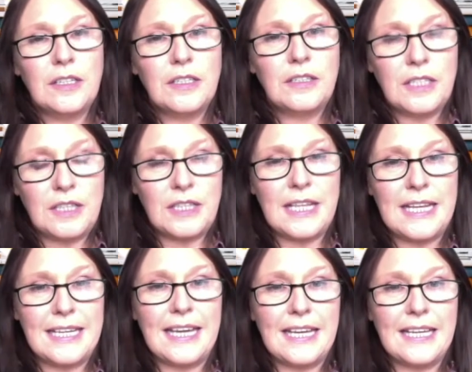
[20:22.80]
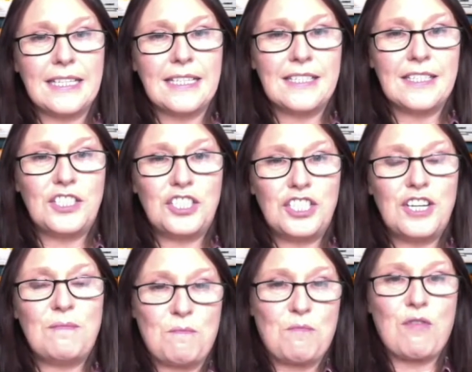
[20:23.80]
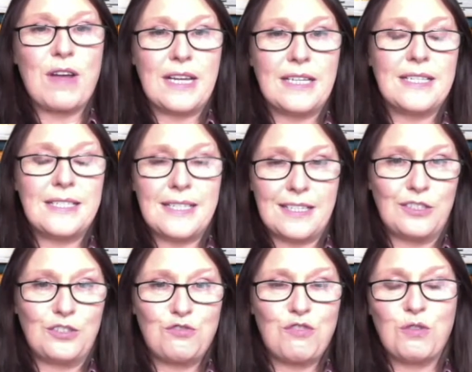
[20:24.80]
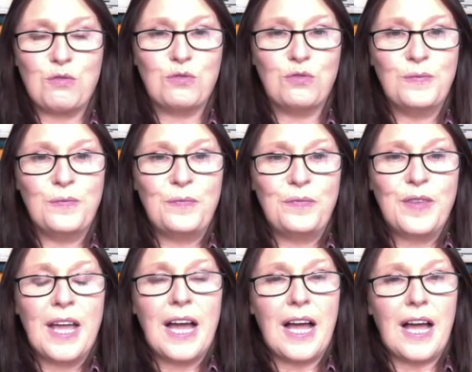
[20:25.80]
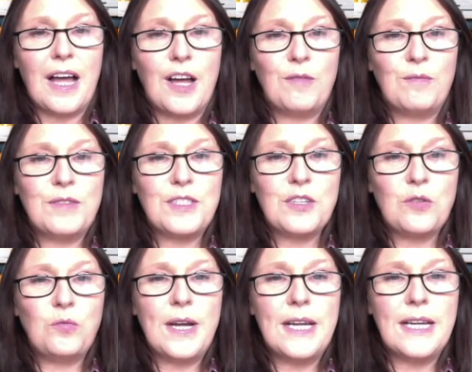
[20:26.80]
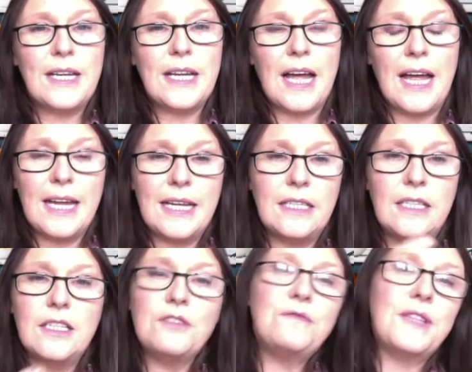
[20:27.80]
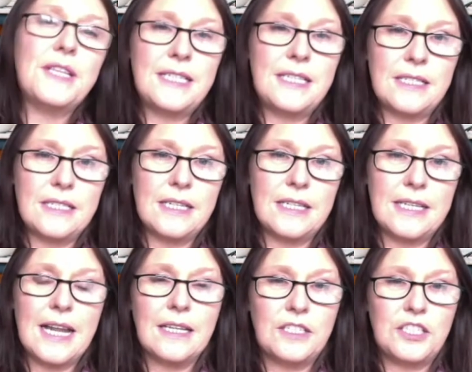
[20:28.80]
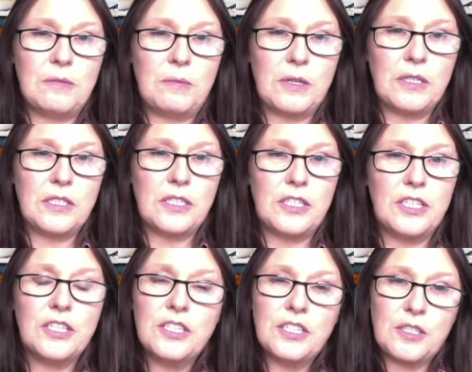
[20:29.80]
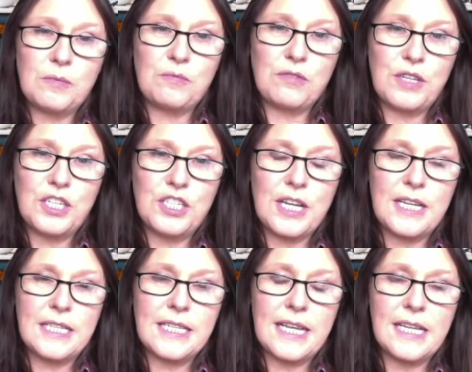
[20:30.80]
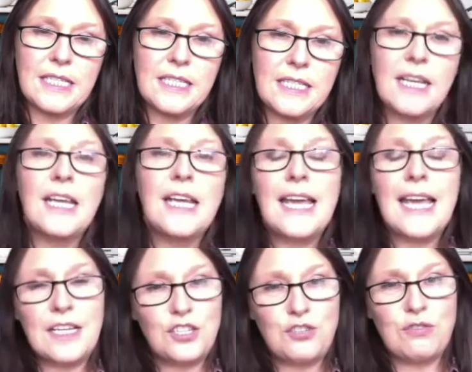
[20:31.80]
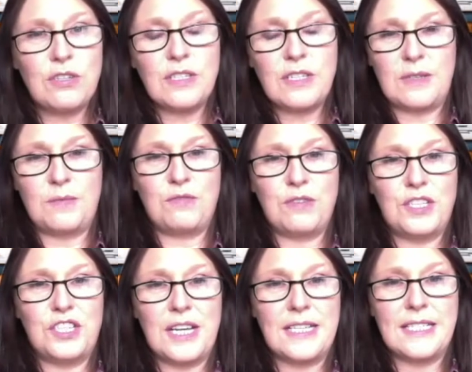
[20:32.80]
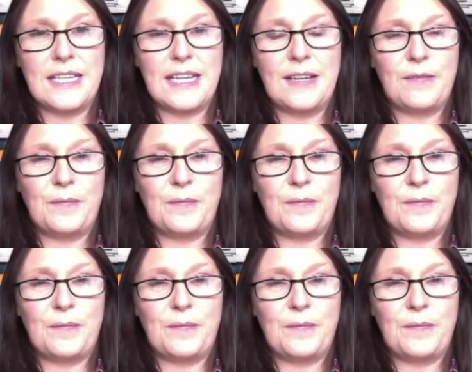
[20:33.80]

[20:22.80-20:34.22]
The thinking, and the chimp brain is in control. I love this as an analogy because learners appreciate it, instructors appreciate it.